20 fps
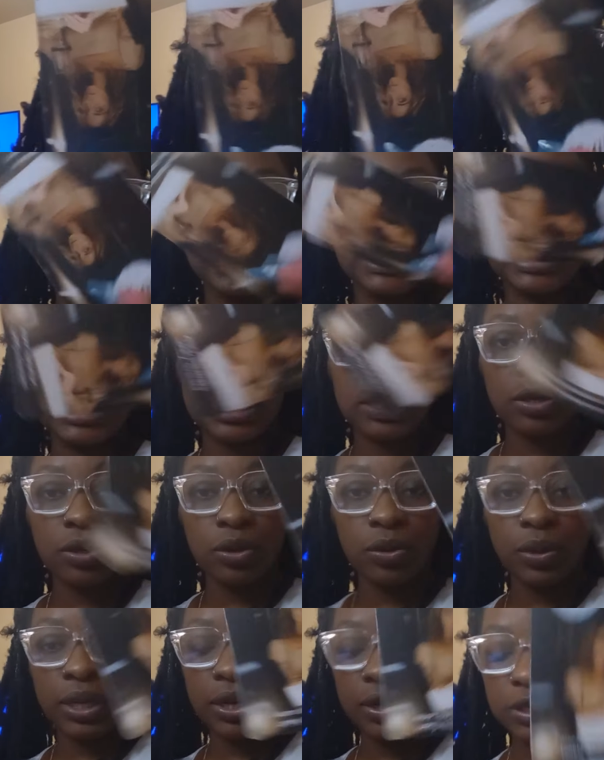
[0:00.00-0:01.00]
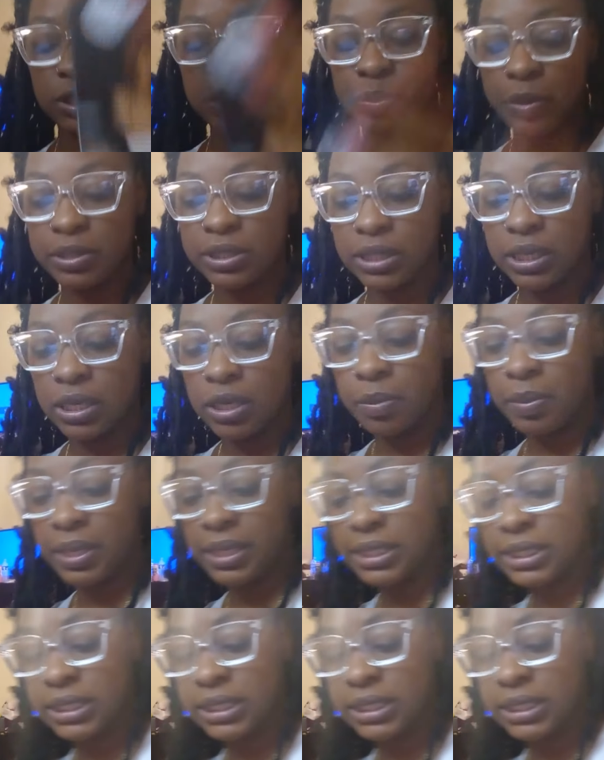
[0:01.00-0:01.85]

to be single here. This person could have been